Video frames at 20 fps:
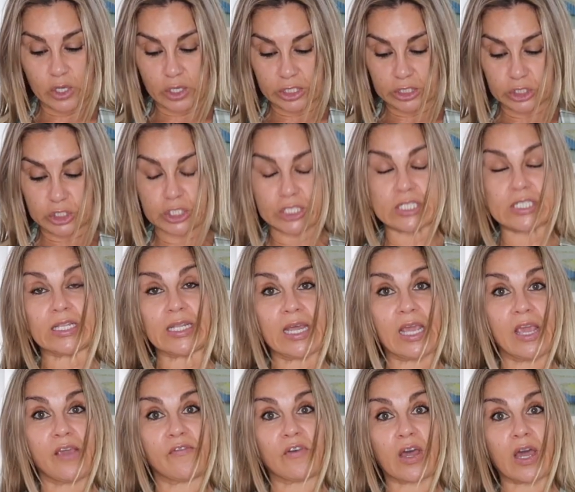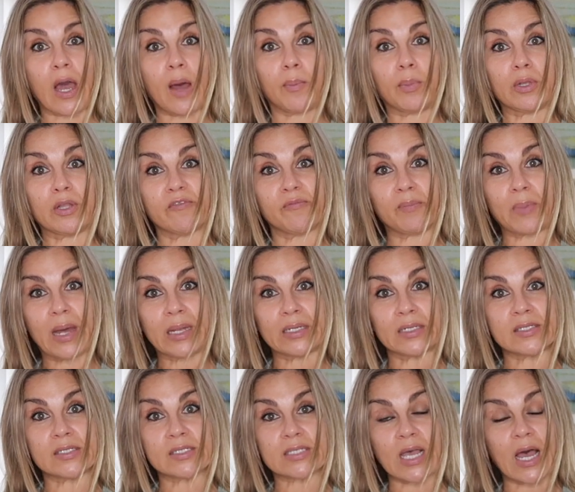You can just leave a couple of
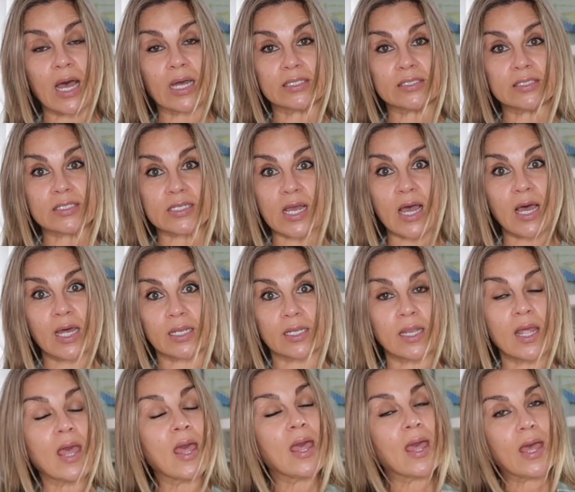buttons undone